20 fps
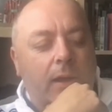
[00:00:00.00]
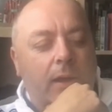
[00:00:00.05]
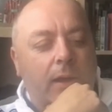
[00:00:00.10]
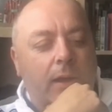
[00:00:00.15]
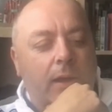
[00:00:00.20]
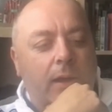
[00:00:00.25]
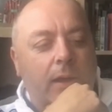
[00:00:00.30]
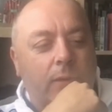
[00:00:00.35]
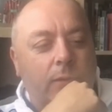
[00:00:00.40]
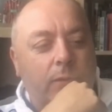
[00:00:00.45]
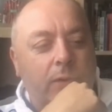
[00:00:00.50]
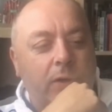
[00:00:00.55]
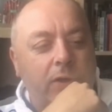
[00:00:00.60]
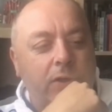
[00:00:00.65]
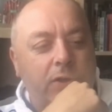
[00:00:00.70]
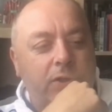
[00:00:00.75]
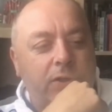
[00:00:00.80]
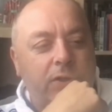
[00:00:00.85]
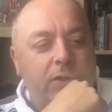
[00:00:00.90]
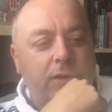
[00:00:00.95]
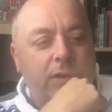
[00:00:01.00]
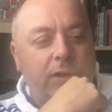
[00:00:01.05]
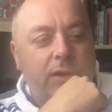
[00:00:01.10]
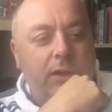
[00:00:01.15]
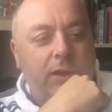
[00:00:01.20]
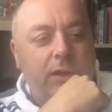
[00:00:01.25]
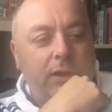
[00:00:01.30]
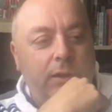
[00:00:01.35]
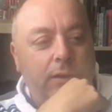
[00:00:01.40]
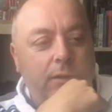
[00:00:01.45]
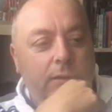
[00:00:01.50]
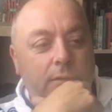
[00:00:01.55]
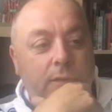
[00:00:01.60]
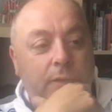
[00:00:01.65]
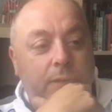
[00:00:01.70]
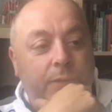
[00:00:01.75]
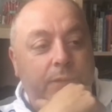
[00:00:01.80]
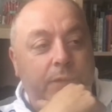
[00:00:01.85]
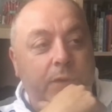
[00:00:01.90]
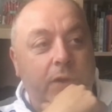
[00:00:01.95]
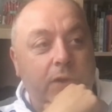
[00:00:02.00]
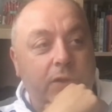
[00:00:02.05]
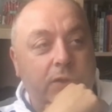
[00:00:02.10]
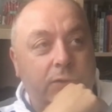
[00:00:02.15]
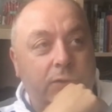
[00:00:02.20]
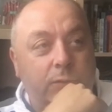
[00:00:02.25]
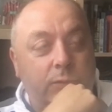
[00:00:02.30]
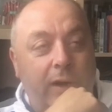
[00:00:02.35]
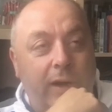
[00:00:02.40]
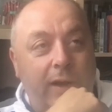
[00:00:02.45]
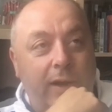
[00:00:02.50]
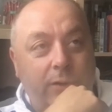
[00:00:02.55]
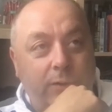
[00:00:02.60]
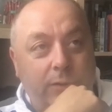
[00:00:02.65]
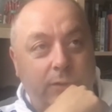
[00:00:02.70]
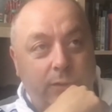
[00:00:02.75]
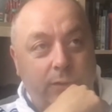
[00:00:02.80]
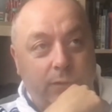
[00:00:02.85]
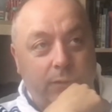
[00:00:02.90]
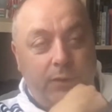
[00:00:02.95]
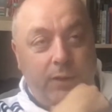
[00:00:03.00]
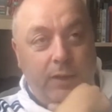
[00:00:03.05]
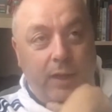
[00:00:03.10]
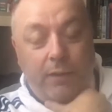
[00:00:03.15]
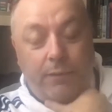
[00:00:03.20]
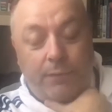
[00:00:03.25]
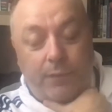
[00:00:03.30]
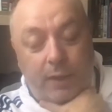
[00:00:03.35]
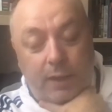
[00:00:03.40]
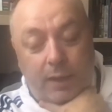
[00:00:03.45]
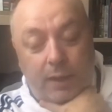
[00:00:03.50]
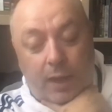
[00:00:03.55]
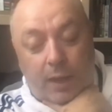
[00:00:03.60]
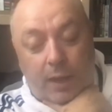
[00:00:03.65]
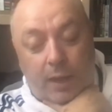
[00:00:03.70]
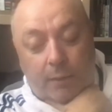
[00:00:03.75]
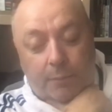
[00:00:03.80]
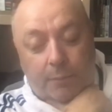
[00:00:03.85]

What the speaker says: It reached the first round of the FA Cup